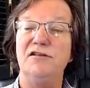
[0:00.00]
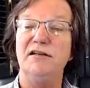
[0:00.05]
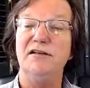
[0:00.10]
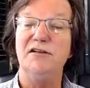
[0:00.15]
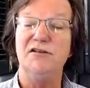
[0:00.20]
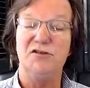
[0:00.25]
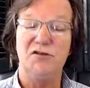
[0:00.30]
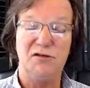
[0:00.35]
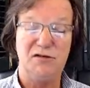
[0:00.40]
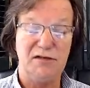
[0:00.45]

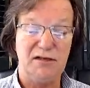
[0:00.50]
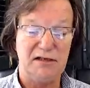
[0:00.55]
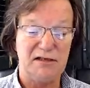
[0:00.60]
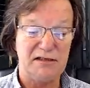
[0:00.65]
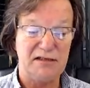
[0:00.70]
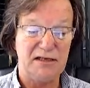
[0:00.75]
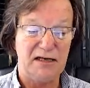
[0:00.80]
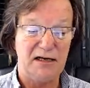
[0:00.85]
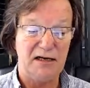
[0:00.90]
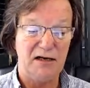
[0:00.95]
this
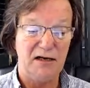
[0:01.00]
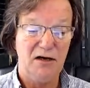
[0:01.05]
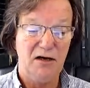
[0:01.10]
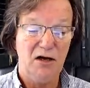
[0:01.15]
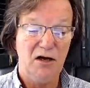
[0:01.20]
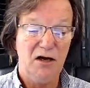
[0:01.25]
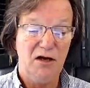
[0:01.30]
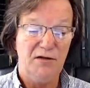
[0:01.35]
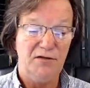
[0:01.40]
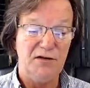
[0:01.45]
this uh,
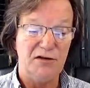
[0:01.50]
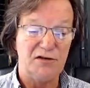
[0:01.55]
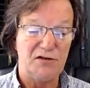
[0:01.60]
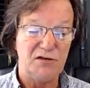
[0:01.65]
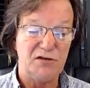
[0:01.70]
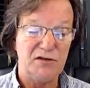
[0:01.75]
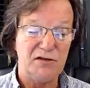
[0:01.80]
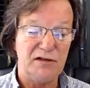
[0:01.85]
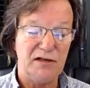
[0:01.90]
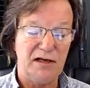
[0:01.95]
this